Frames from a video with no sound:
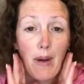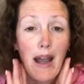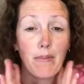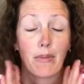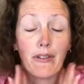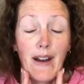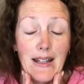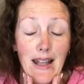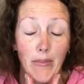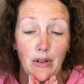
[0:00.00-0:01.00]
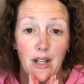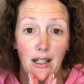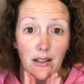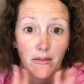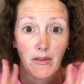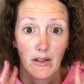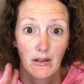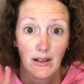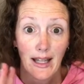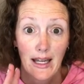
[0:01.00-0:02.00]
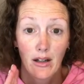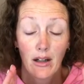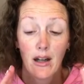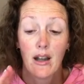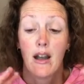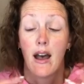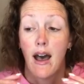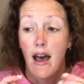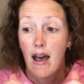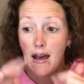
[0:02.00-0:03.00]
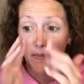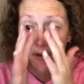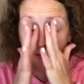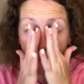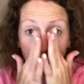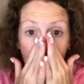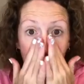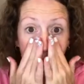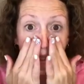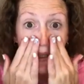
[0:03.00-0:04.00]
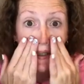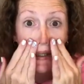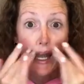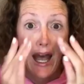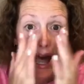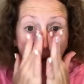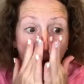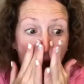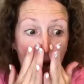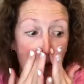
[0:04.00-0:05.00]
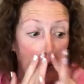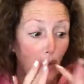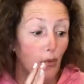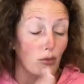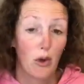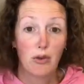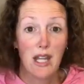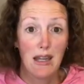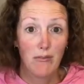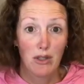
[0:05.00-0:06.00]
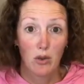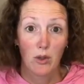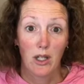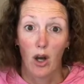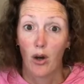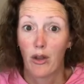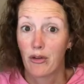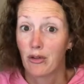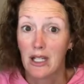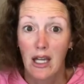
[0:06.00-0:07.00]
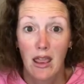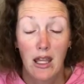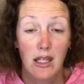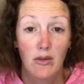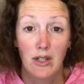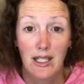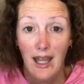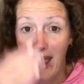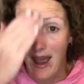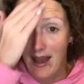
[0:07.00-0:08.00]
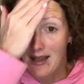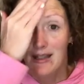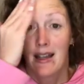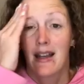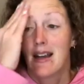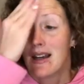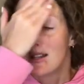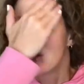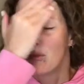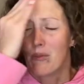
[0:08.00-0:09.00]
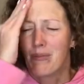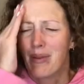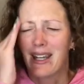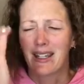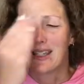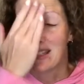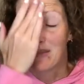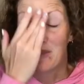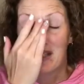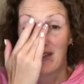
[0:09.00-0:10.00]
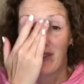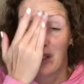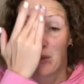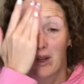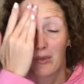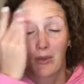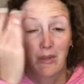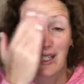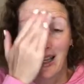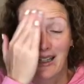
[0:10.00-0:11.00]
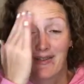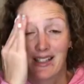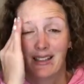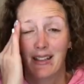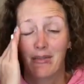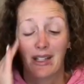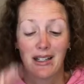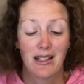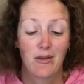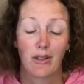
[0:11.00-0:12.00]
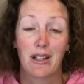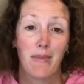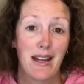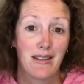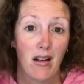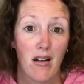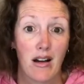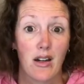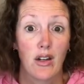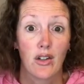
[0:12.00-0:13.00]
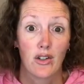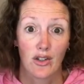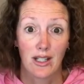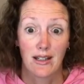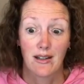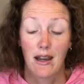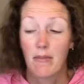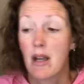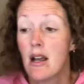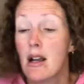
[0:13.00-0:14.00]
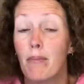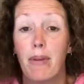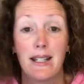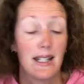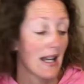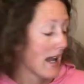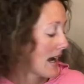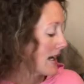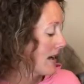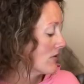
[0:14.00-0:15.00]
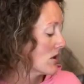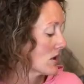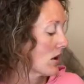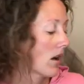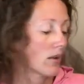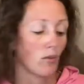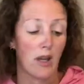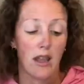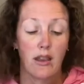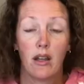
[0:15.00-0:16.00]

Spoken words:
provides that protective layer. For me, I rotate between all three that Younique has. So picking a specific one would be kind of silly because it's really based on your skin type. But today I have just gone with